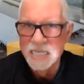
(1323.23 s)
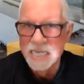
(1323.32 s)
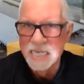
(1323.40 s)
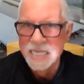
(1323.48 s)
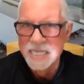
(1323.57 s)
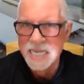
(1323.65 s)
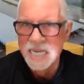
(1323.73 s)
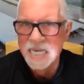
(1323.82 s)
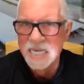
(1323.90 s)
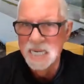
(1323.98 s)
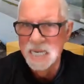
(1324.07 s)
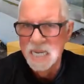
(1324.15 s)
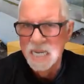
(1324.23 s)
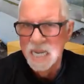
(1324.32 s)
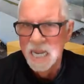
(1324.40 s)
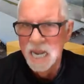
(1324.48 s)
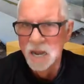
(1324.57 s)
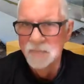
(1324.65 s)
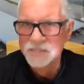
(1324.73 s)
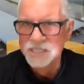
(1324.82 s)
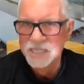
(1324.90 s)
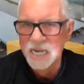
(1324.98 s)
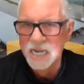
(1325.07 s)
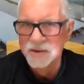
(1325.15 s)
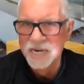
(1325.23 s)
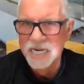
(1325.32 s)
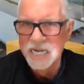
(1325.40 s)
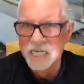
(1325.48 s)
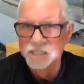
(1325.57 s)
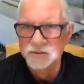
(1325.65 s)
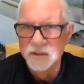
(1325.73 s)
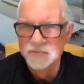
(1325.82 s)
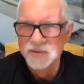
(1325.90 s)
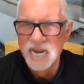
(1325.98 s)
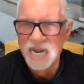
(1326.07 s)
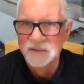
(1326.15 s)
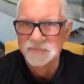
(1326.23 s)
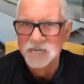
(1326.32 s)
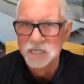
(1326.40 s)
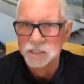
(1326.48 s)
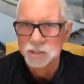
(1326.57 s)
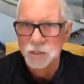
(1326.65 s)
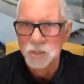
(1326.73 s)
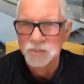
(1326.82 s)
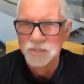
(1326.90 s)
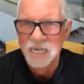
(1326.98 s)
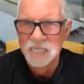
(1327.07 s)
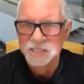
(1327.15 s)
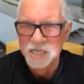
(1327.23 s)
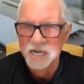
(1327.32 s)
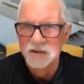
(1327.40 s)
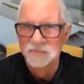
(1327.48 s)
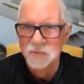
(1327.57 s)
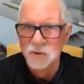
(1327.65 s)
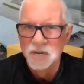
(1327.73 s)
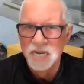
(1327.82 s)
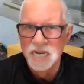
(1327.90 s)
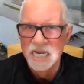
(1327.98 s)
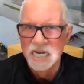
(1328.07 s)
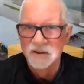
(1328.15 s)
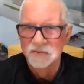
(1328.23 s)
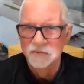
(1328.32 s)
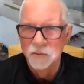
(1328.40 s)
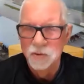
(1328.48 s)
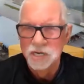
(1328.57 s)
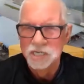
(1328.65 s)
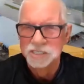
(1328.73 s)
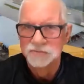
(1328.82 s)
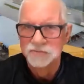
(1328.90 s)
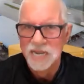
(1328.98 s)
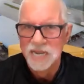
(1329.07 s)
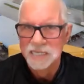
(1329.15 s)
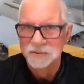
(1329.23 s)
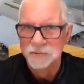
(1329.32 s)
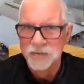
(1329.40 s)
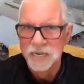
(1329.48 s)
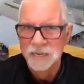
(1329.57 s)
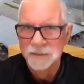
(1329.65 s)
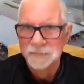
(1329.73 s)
And then obviously already at 12 and a half years old, I started working in a furniture factory.